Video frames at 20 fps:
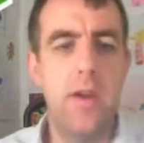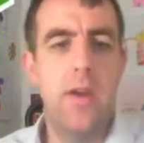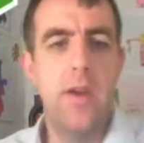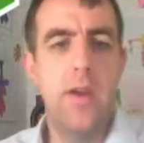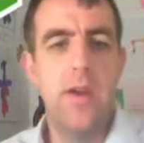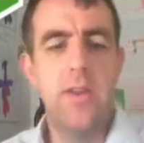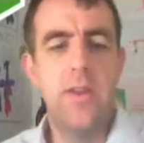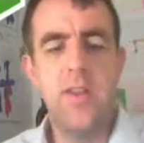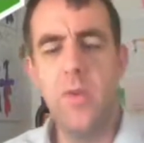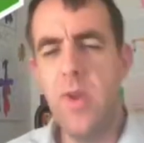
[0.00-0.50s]

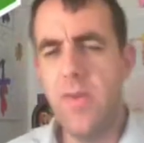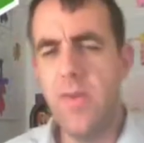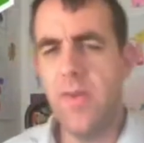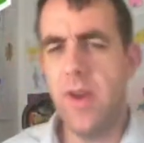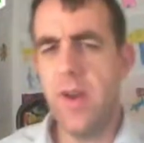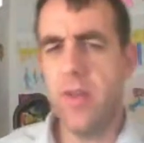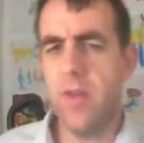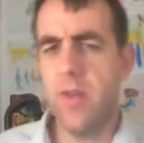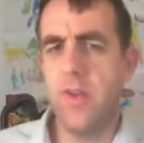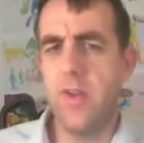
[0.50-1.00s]
So we
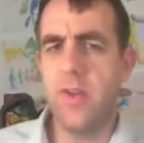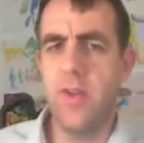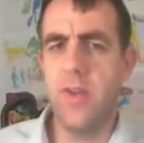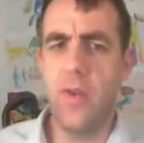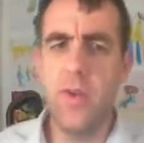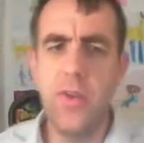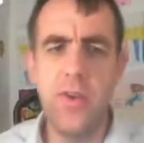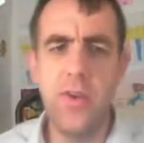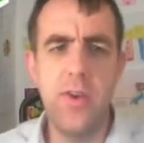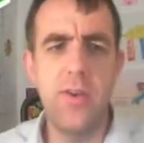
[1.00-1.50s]
found the
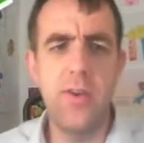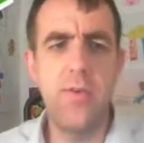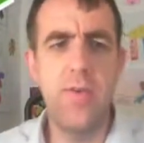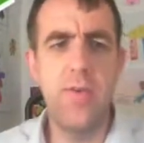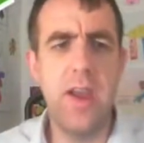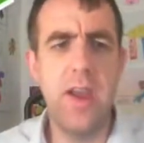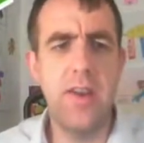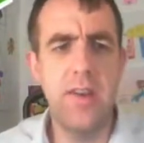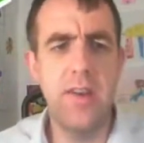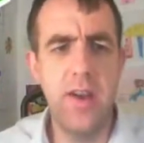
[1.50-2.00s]
resultant
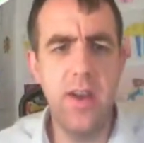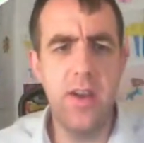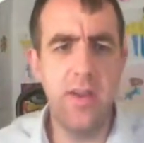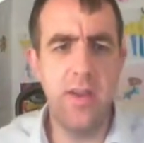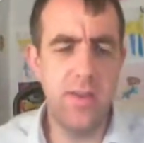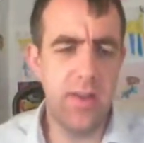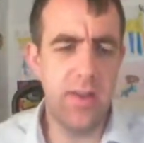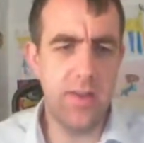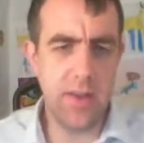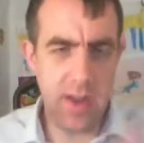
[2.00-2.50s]
vector, in
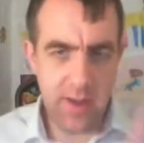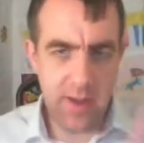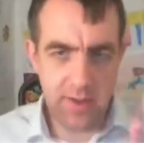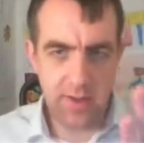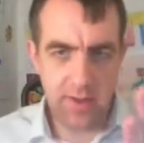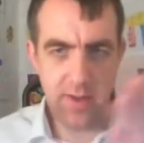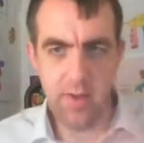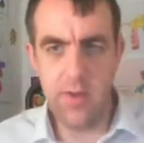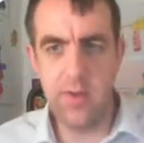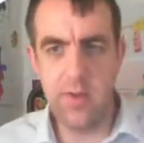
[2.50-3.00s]
this
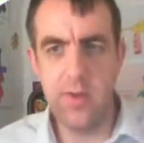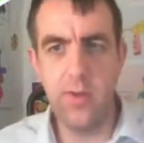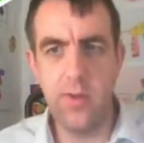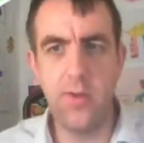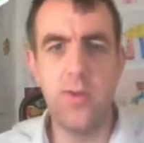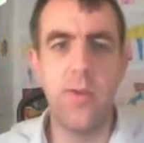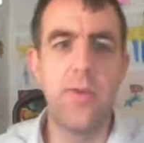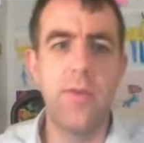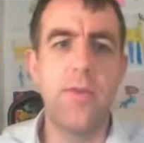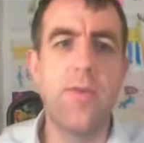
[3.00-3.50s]
case a
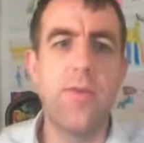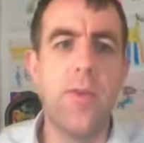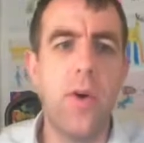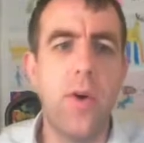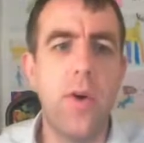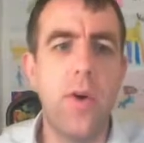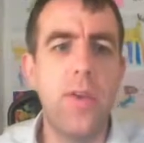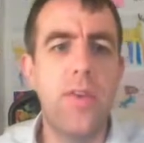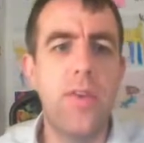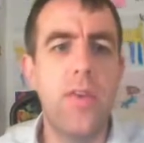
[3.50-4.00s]
resultant
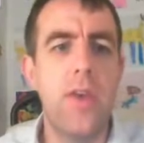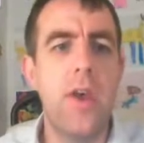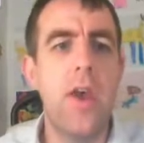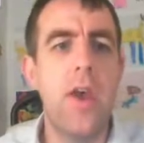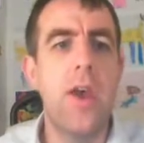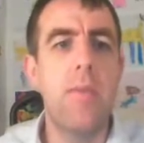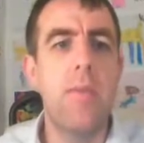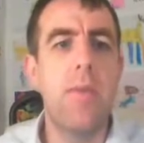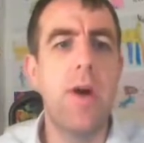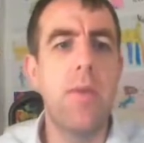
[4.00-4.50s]
force,
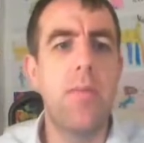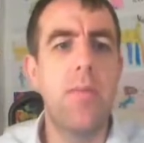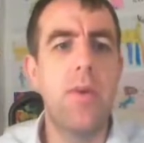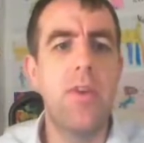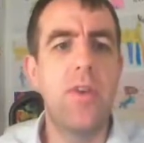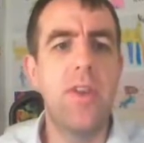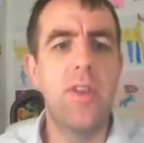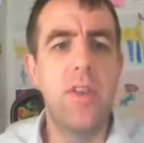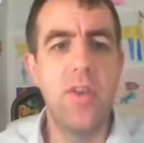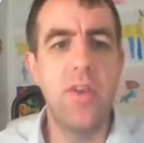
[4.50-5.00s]
by
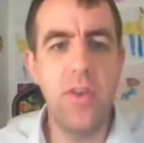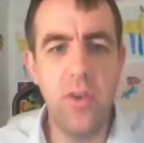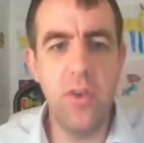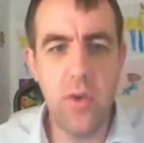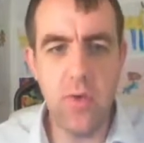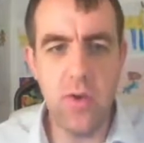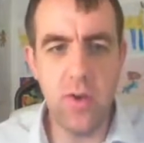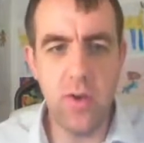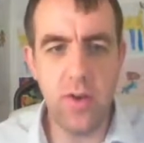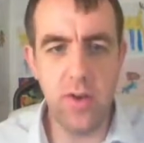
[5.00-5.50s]
putting the 2
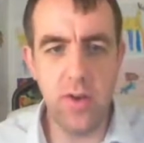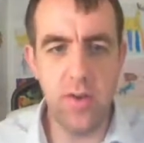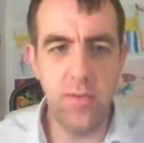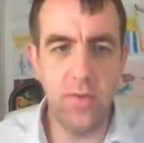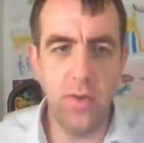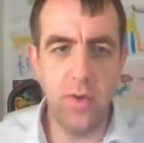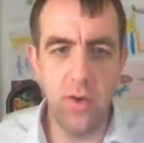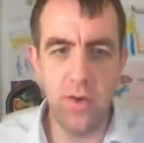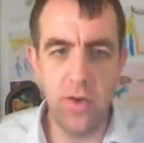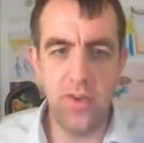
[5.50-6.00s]
Newton
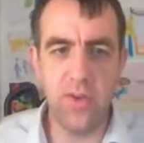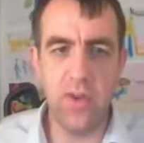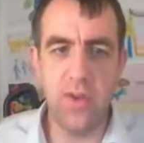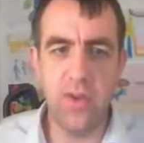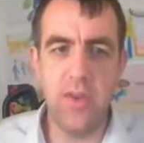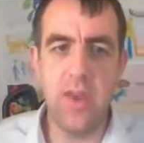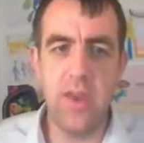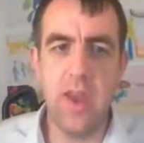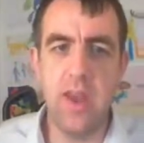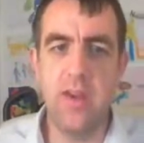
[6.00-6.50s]
force
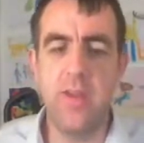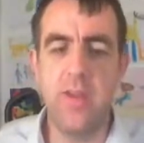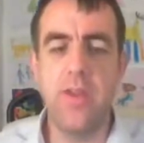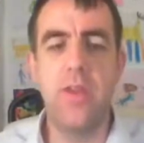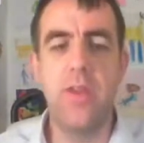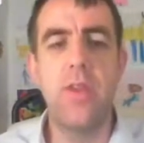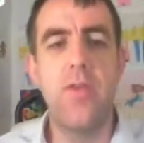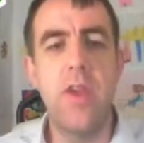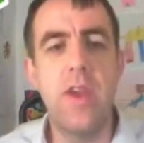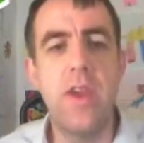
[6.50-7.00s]
on the end of the
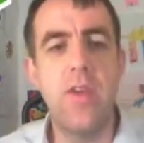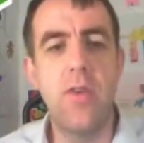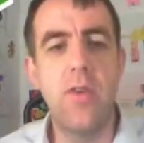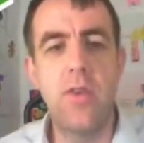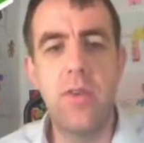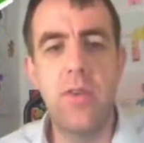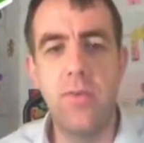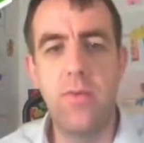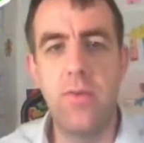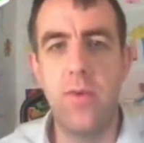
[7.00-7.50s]
3
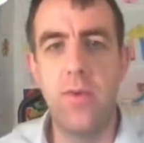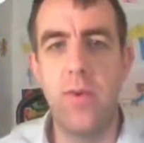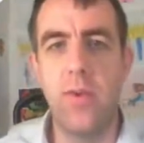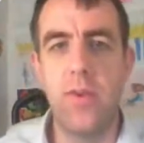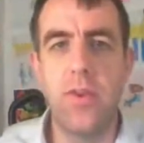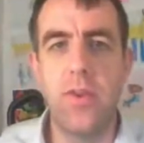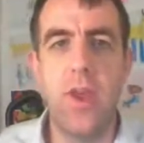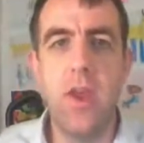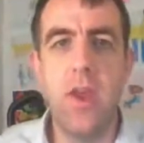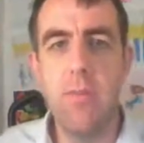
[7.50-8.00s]
Newton
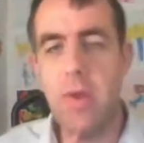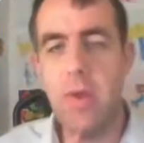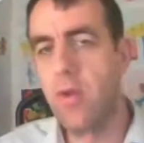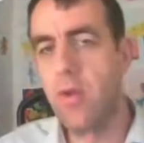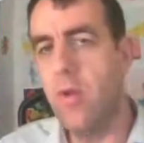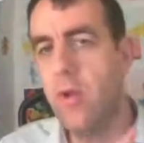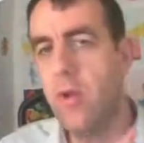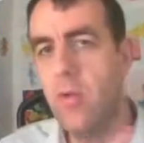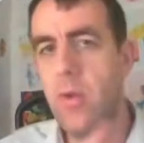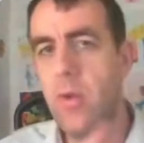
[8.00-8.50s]
force. But
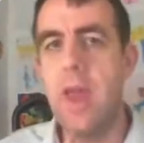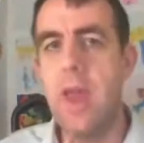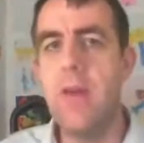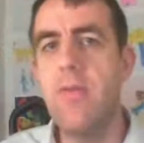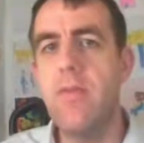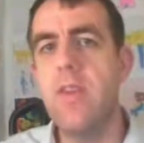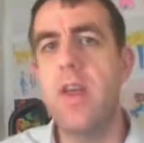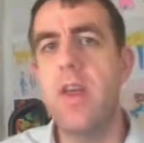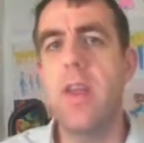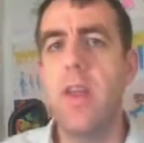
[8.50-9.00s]
could we have
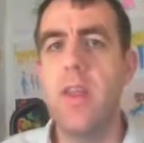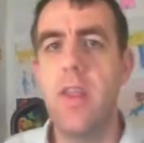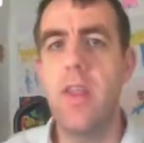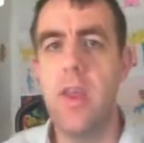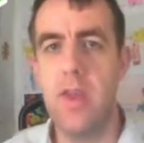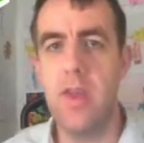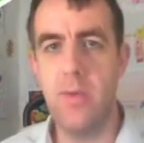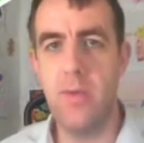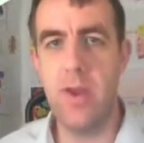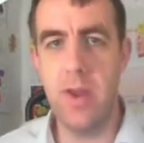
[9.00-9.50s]
done it the
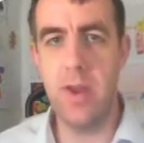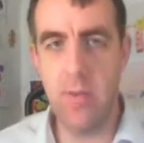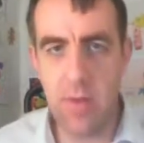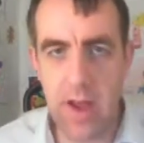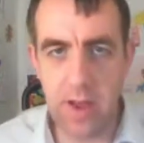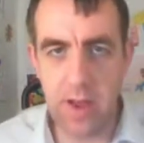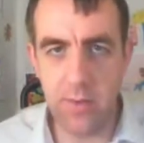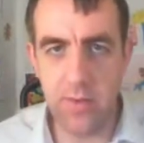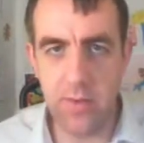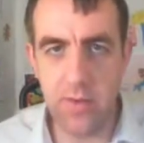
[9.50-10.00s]
other way
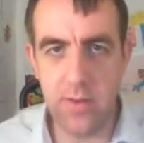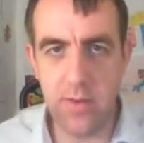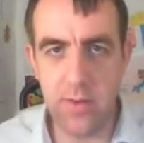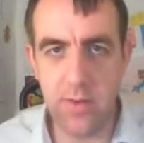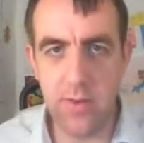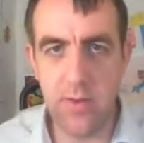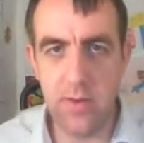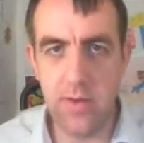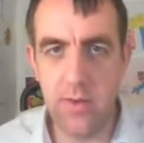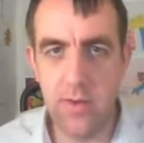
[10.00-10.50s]
around?
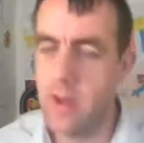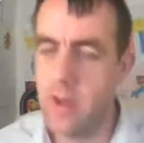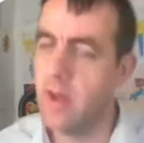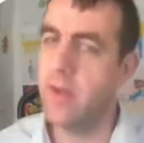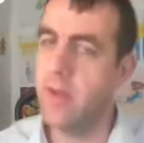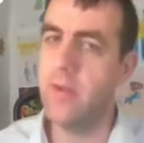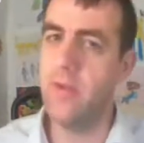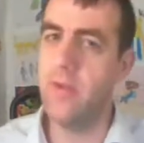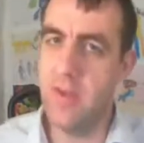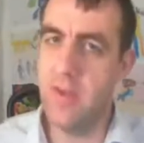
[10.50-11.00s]
Well, the
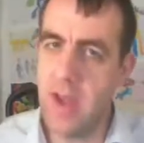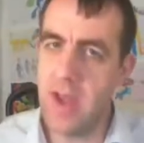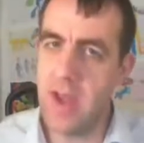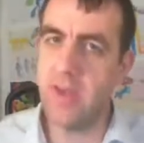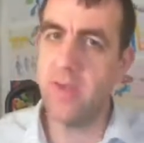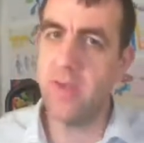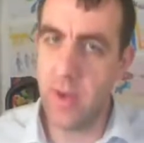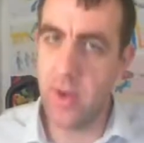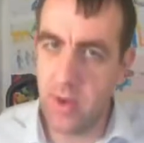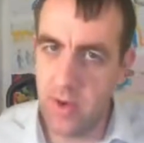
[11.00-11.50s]
answer is
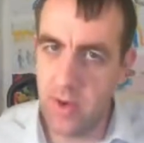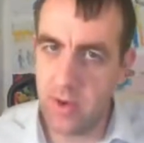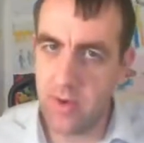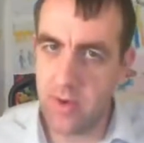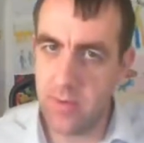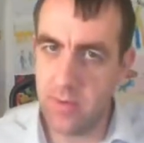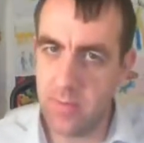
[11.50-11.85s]
yes, we could.